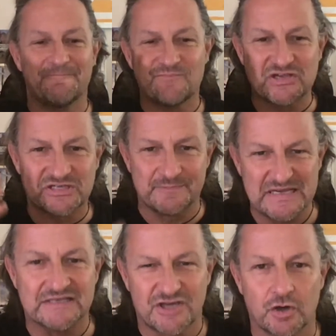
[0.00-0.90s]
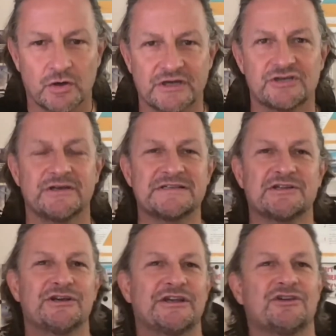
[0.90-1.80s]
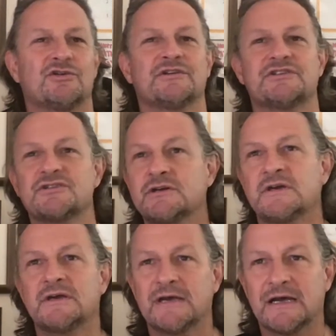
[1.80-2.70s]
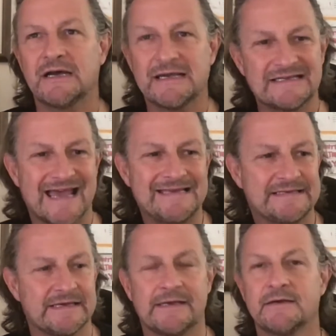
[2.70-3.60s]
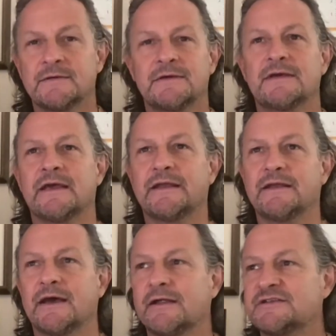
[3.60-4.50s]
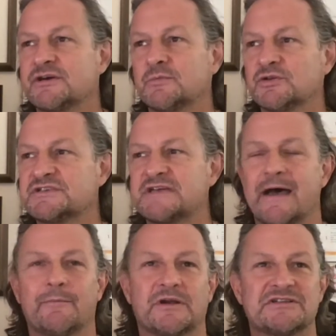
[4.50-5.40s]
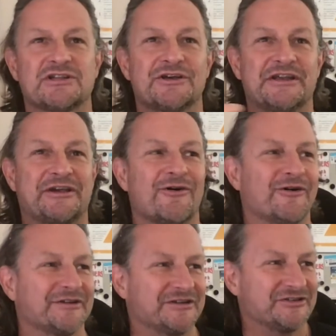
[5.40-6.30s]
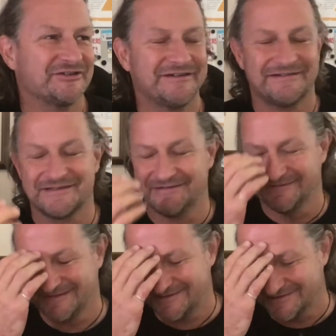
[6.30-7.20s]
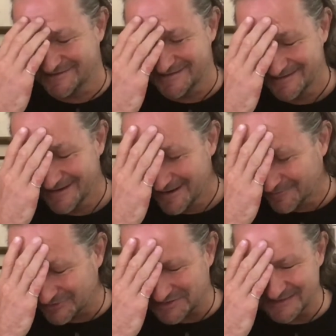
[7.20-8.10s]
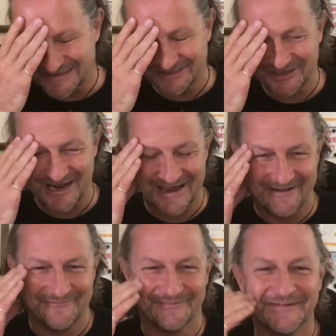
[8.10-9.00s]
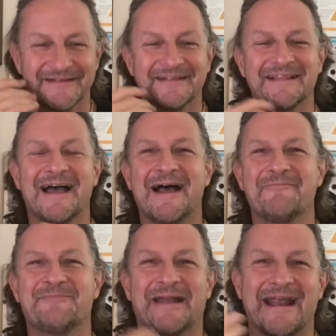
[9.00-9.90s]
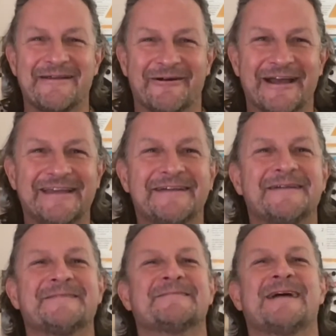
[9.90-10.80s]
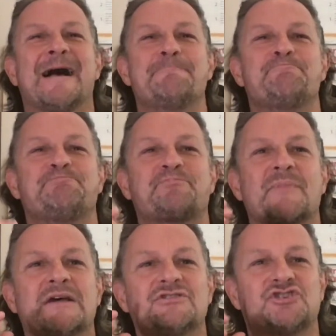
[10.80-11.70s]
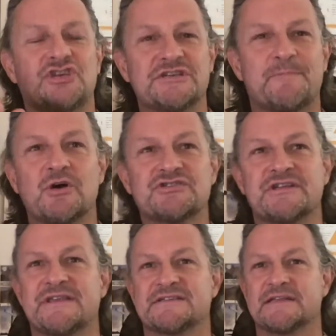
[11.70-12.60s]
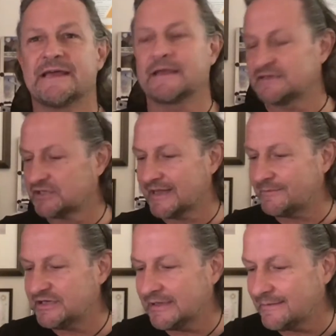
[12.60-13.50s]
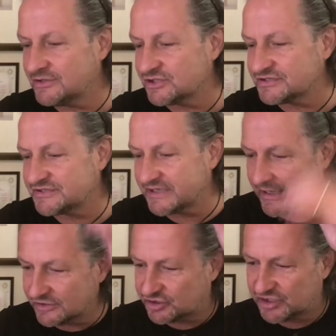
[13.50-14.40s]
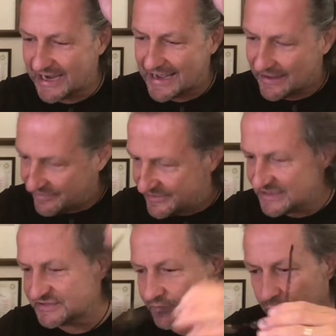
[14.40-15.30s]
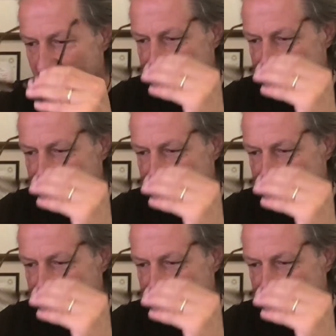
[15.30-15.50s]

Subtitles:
speaks Cornish and he's learning Cornish. He's 80 in 2 months' time, but he's learning Cornish. It just puts me to shame. But anyway, she's posted this link, so let me just share this with